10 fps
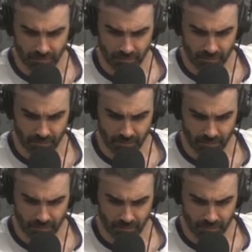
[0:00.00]

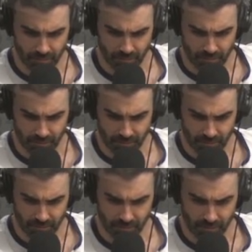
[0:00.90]

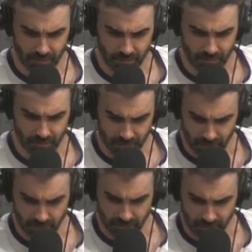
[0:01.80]

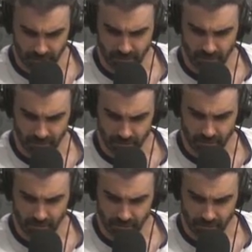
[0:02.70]

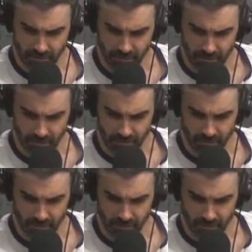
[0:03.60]
This person isn't speaking.